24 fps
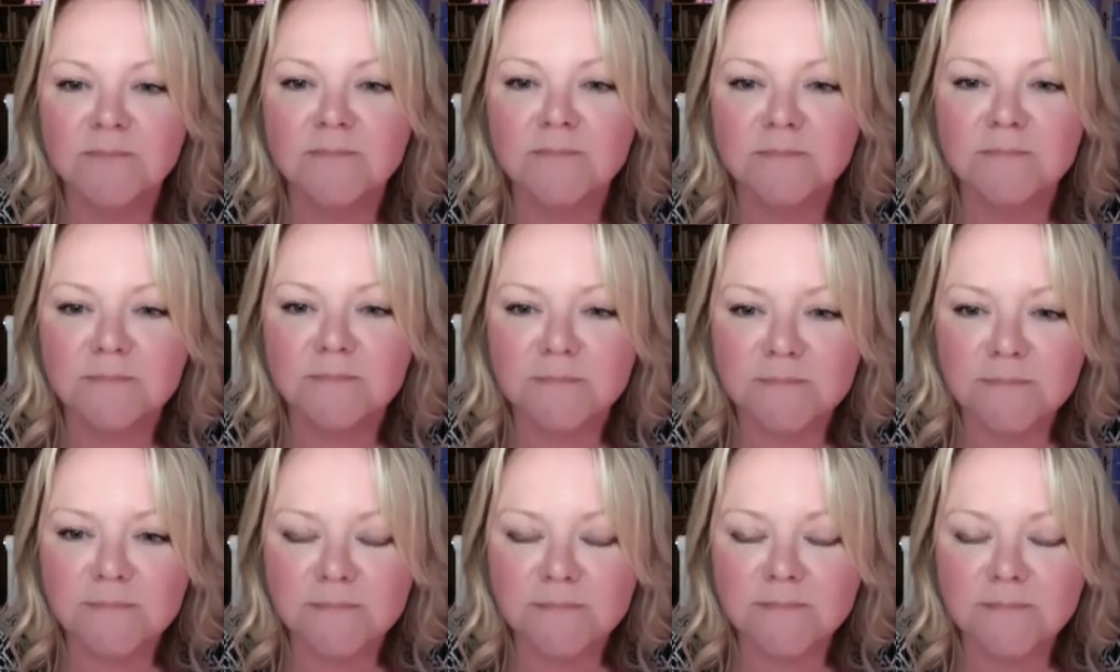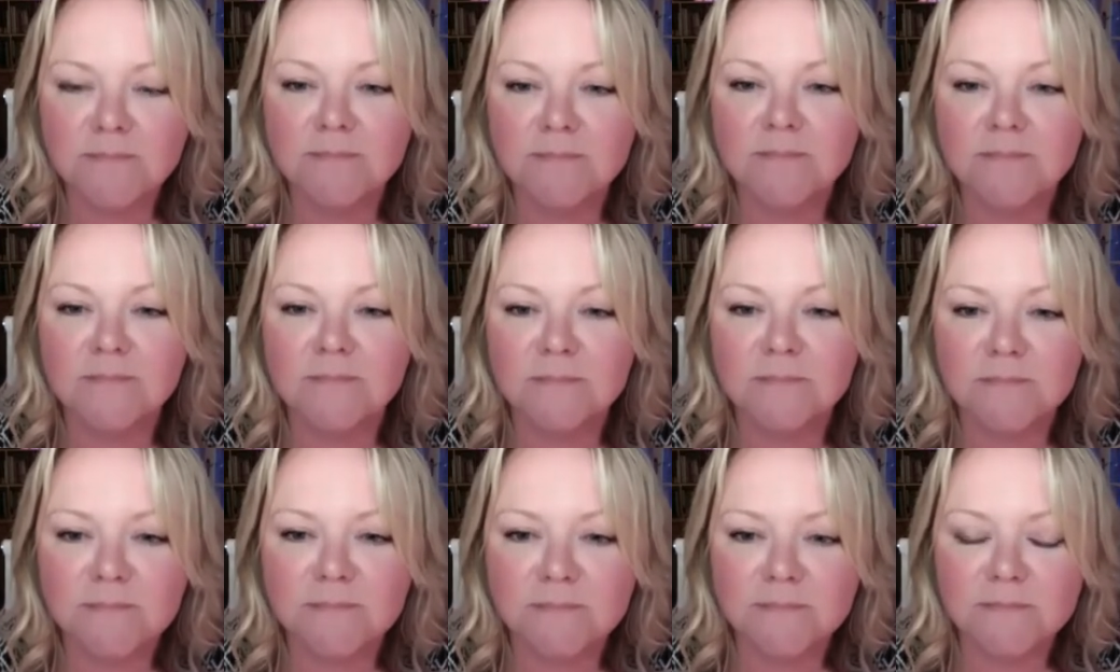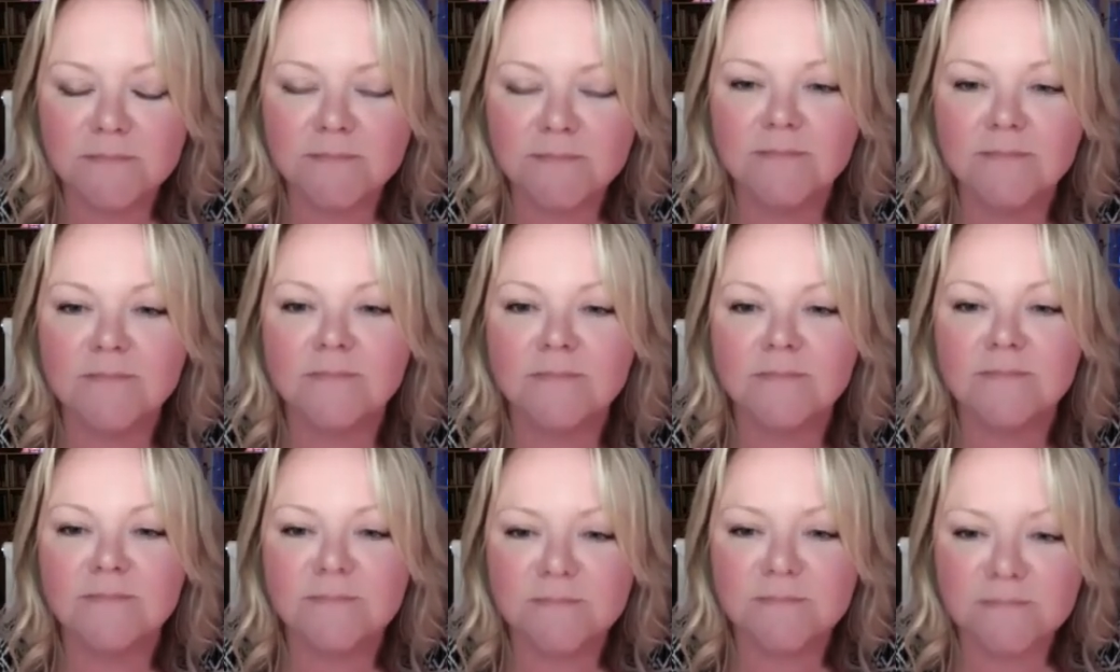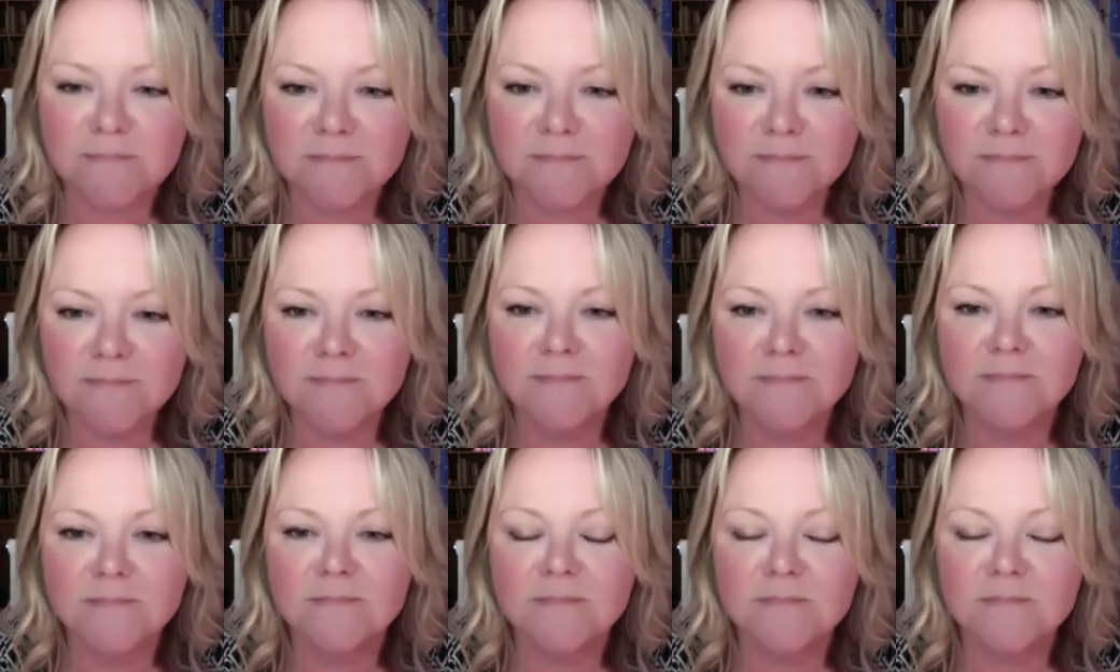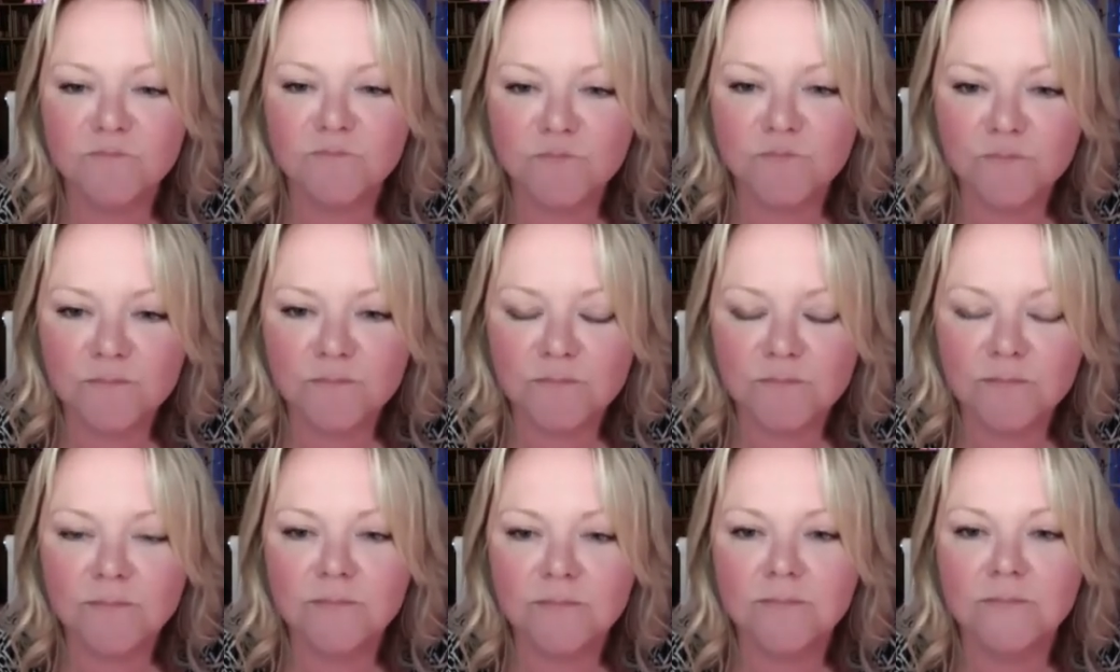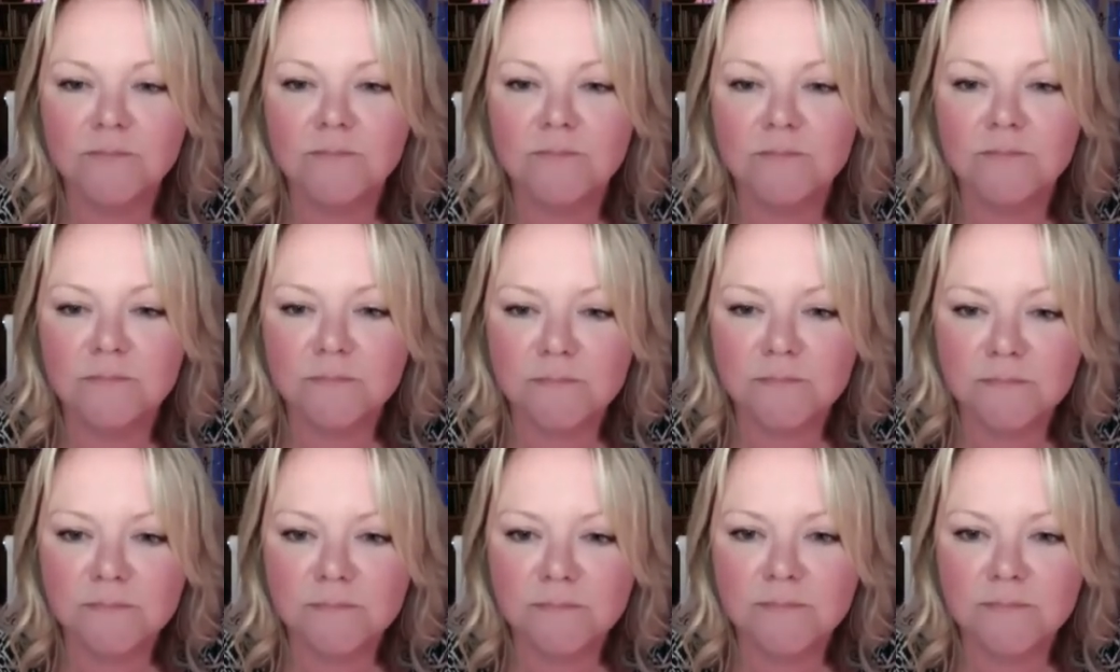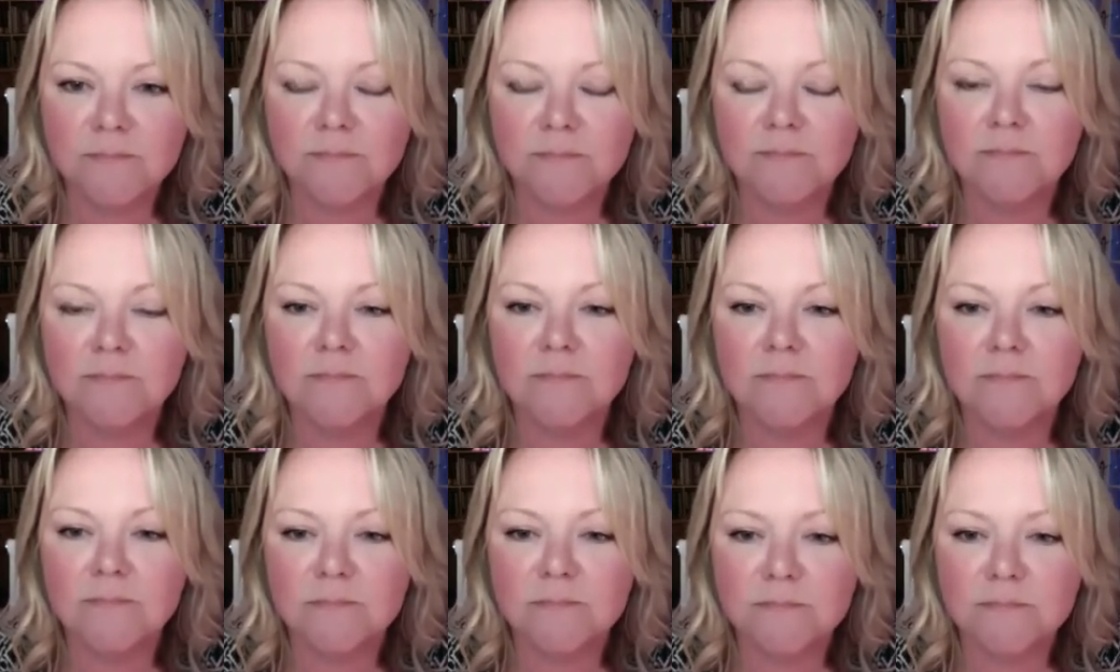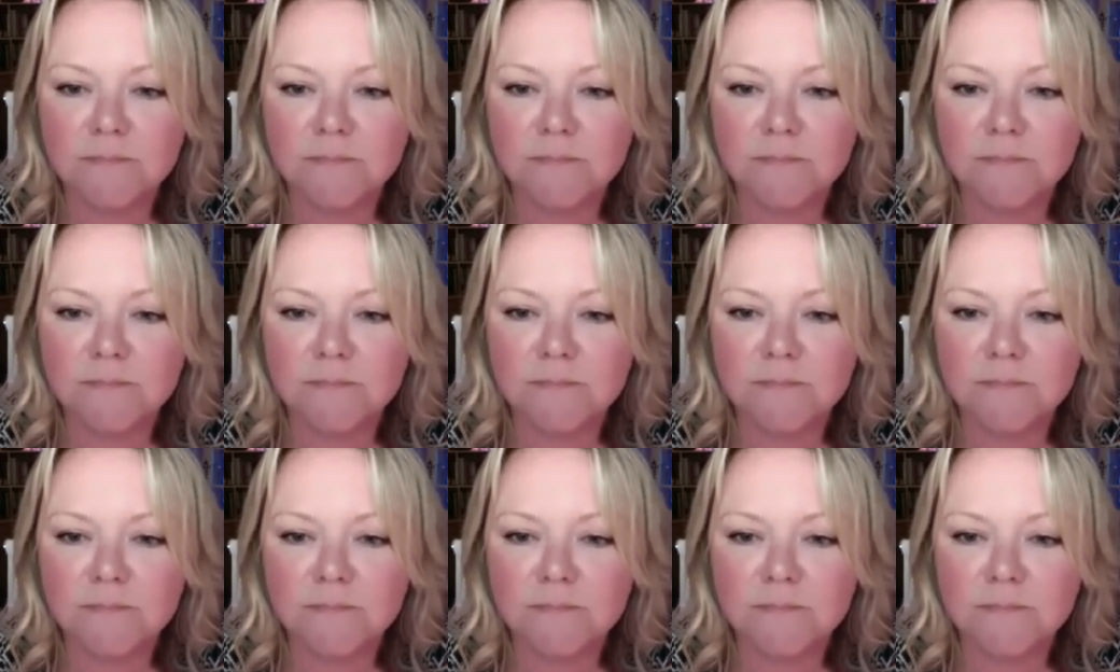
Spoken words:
(not speaking)